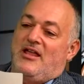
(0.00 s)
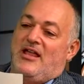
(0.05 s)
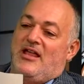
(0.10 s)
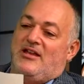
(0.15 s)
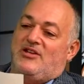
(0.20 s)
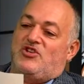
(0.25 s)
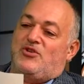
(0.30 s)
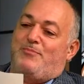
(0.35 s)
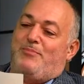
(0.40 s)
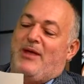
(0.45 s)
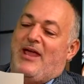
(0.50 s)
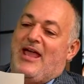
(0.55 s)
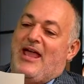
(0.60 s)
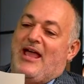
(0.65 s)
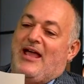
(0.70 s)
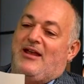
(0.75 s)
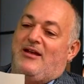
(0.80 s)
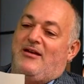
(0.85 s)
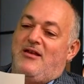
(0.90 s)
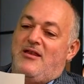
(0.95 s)
In
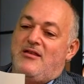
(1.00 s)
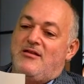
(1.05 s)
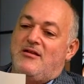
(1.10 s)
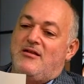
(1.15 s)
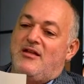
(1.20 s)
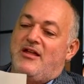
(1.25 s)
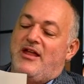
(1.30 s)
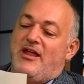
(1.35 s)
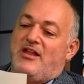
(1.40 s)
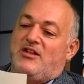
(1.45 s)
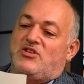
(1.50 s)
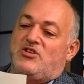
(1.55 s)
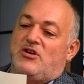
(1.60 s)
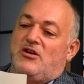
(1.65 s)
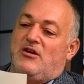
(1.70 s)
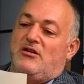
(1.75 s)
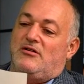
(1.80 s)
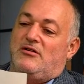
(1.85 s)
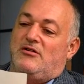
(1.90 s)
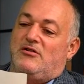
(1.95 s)
Japan, a
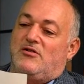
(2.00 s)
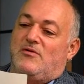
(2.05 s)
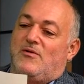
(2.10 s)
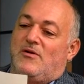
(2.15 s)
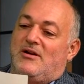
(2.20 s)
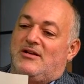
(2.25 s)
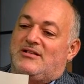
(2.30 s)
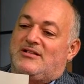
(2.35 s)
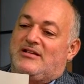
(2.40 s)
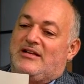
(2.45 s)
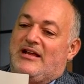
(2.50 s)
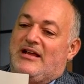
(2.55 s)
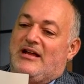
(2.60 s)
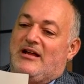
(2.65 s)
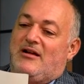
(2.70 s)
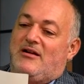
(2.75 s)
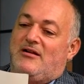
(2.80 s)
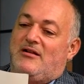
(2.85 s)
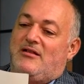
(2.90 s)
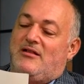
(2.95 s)
turtle
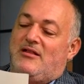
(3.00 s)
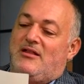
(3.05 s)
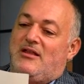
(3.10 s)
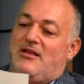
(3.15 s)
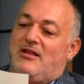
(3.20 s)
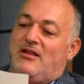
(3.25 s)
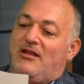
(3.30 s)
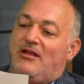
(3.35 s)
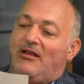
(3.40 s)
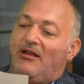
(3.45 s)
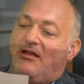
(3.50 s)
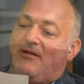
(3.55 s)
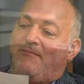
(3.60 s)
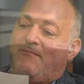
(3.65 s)
crossing the